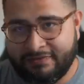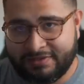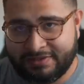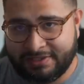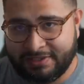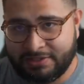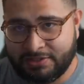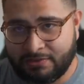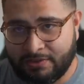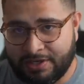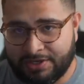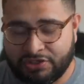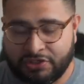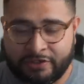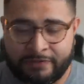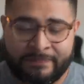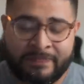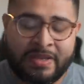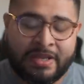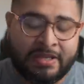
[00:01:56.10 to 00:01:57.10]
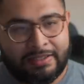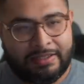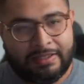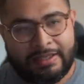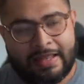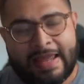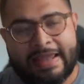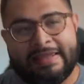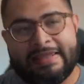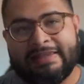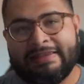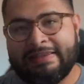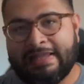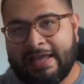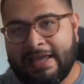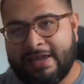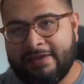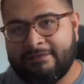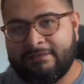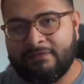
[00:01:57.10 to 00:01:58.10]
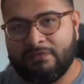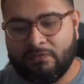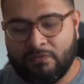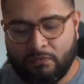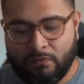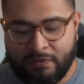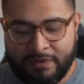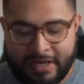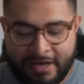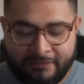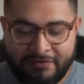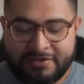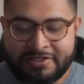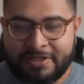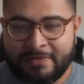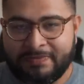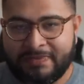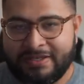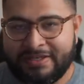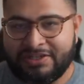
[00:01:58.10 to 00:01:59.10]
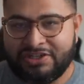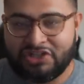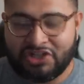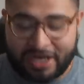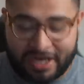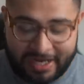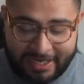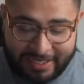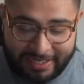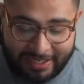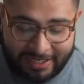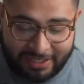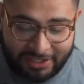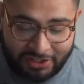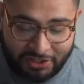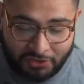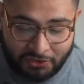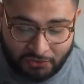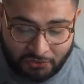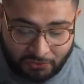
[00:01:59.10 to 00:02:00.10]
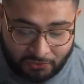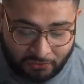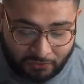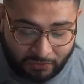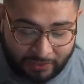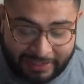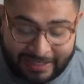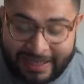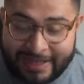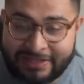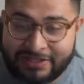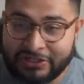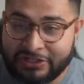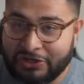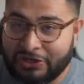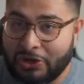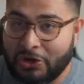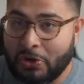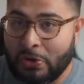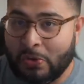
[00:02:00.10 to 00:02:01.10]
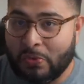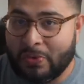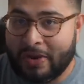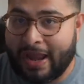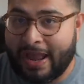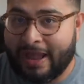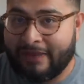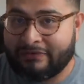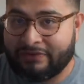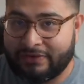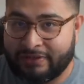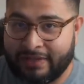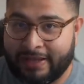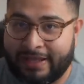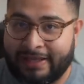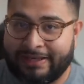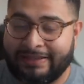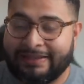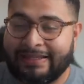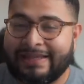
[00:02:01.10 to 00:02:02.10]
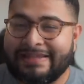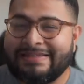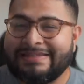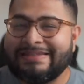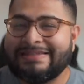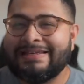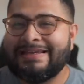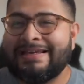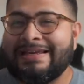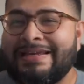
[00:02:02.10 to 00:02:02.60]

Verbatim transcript: of the situation. Like in life, whenever something's shiny and new, we like to go after that. Let's